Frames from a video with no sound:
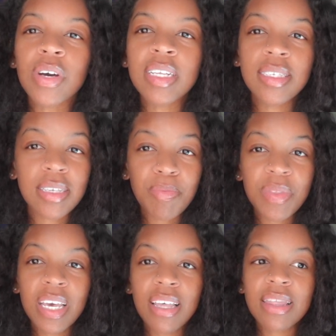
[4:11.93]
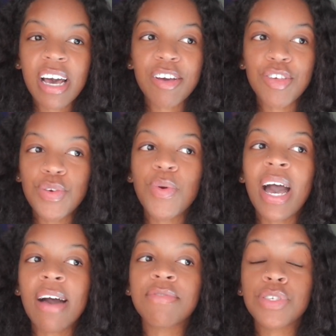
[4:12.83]
It's something that you
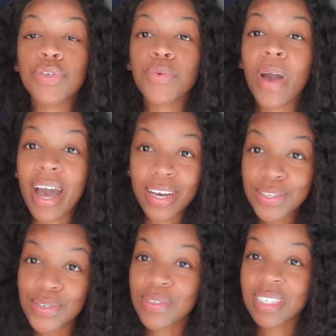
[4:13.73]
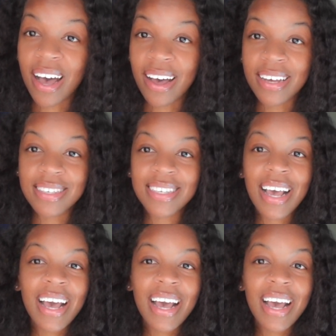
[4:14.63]
have to exercise.